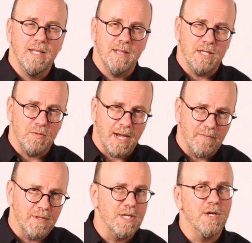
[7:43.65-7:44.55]
that you
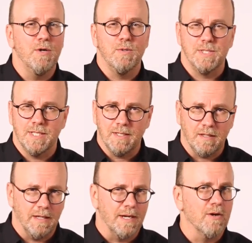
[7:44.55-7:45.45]
have the notes and the
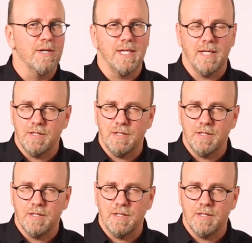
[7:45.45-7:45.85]
clarity and